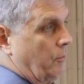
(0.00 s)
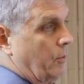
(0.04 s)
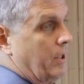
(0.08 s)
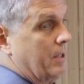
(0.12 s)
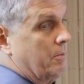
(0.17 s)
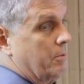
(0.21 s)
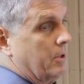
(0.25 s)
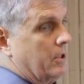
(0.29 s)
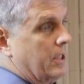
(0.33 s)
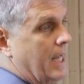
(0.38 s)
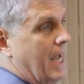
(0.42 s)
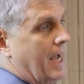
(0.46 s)
we
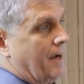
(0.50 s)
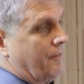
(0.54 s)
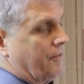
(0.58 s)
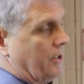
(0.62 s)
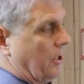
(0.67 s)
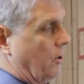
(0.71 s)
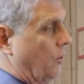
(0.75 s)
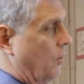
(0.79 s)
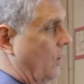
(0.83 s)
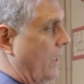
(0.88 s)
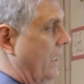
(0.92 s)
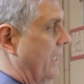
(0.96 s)
would have
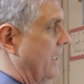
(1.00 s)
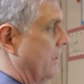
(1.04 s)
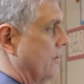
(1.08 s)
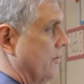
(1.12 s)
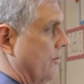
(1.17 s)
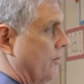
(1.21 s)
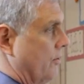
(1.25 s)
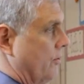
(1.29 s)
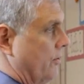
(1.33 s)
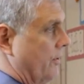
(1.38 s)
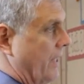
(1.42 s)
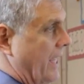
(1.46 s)
to go ahead
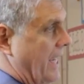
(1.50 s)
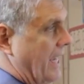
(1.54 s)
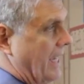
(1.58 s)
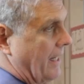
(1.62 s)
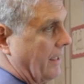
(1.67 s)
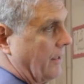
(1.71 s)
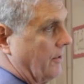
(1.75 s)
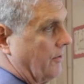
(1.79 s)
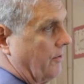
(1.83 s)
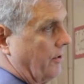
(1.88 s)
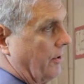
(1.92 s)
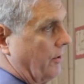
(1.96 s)
and do
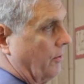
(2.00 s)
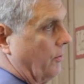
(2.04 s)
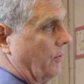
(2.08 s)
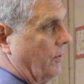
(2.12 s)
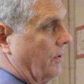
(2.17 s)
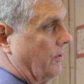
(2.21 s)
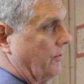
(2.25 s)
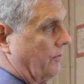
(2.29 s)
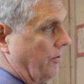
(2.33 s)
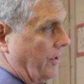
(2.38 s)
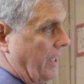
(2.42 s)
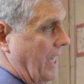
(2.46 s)
that
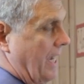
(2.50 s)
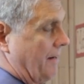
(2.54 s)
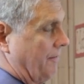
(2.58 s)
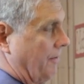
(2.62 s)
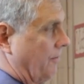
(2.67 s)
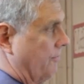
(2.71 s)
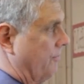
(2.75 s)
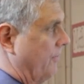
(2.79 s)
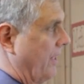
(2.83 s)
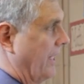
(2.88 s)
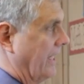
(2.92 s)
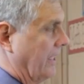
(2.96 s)
to have
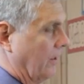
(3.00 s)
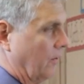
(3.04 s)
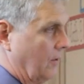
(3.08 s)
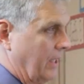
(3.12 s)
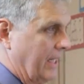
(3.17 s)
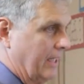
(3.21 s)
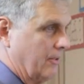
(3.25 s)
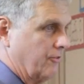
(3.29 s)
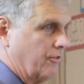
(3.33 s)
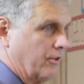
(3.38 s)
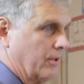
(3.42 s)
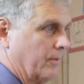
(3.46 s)
a final
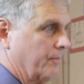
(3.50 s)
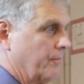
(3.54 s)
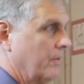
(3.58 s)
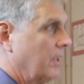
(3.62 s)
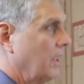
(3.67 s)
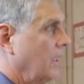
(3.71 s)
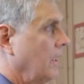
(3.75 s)
answer.